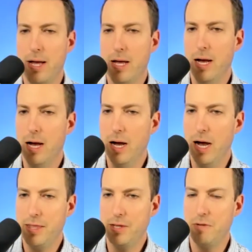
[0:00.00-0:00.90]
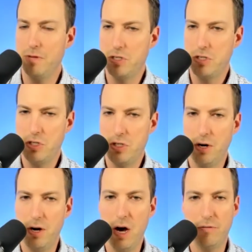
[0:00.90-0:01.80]
I think you have a
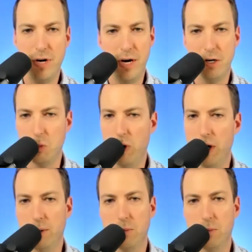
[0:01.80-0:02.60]
ton to offer here as well.